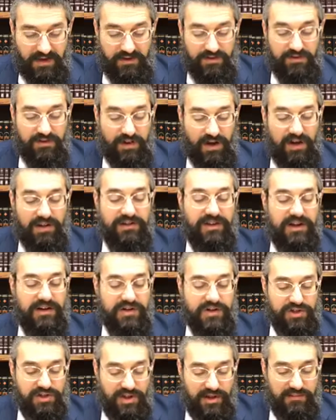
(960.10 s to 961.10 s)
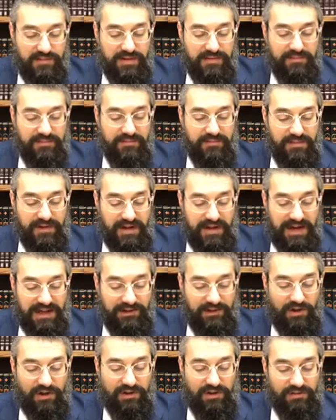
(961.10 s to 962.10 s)
nodar shlomim
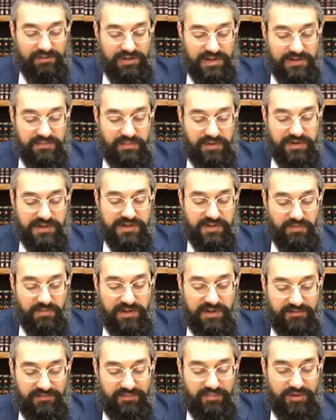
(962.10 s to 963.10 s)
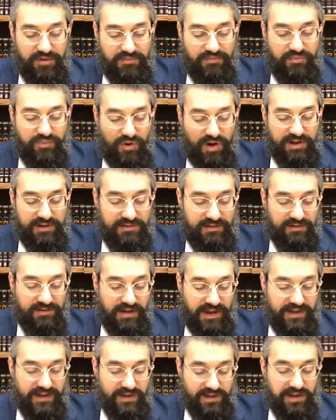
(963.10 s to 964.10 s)
halolo, this person would have brought
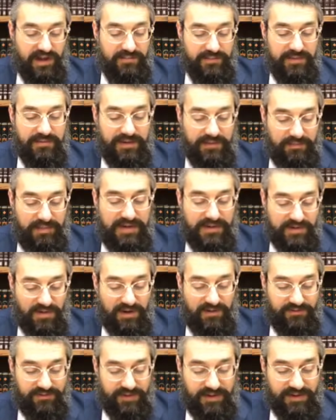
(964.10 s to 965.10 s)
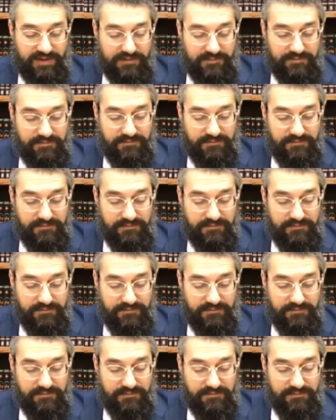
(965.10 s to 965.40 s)
a shlomim and peace offering,